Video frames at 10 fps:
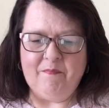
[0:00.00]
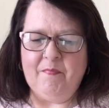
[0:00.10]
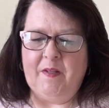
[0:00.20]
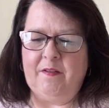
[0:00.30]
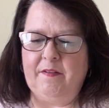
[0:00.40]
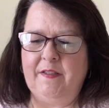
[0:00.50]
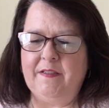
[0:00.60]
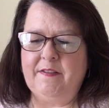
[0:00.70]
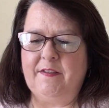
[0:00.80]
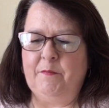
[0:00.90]
So that's
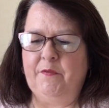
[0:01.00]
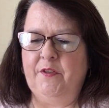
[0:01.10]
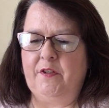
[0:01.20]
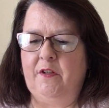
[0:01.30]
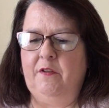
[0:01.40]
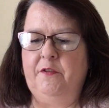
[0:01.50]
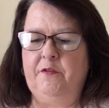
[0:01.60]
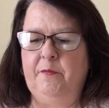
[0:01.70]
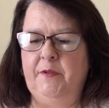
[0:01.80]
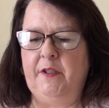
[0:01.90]
some of the cards
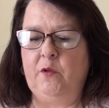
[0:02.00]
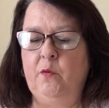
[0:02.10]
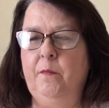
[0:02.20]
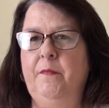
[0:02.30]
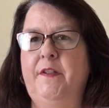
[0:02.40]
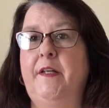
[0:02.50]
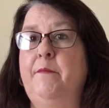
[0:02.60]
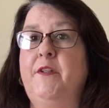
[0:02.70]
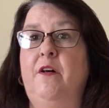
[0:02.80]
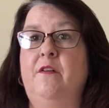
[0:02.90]
from the Dame
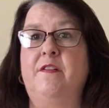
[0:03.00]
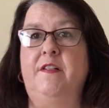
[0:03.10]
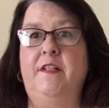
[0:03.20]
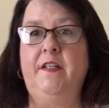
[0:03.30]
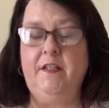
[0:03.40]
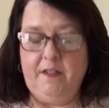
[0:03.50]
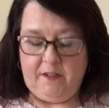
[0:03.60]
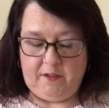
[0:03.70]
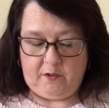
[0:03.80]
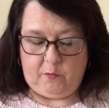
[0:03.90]
Darcy
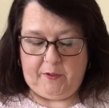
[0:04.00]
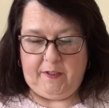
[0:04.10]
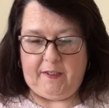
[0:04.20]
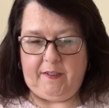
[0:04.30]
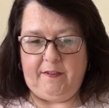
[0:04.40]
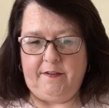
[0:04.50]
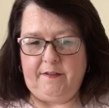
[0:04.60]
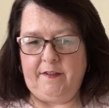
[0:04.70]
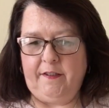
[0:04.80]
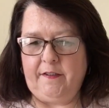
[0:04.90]
Queen Alice deck.